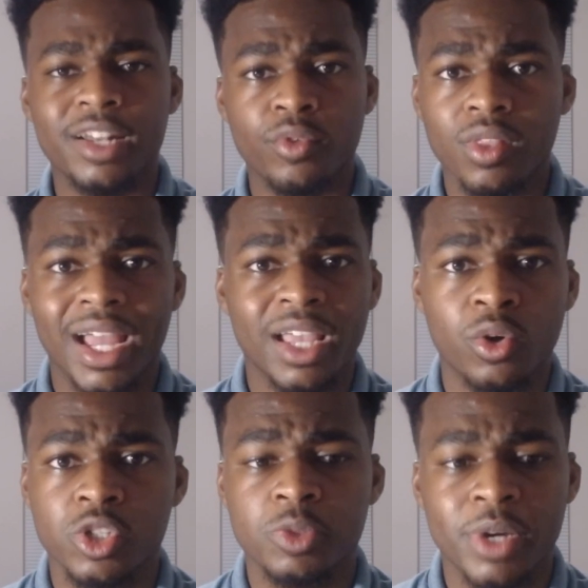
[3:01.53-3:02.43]
of relying
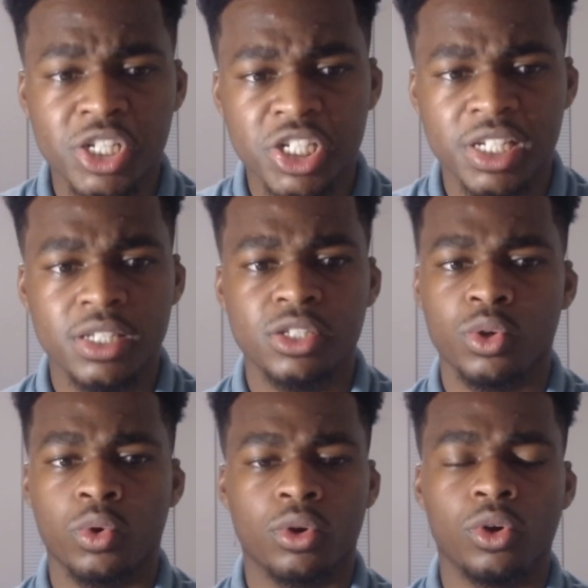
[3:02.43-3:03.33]
on spreadsheets
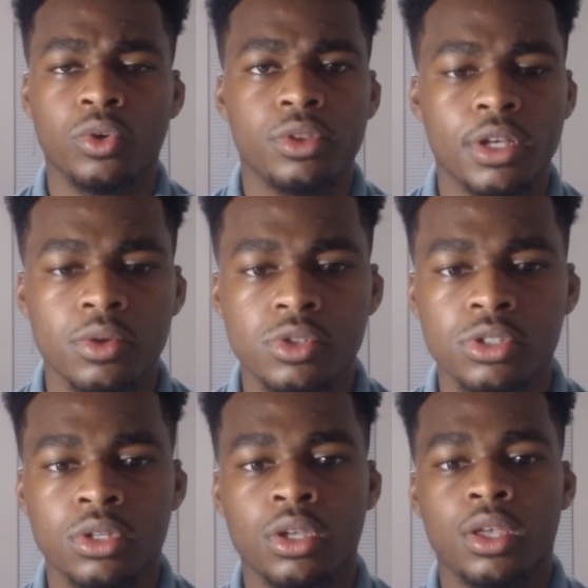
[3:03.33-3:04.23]
or old notes,